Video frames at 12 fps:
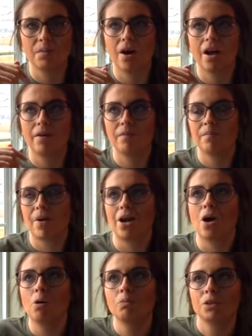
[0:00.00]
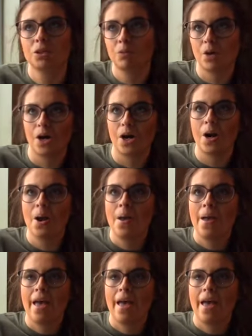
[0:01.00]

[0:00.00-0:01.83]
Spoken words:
what my hopes were,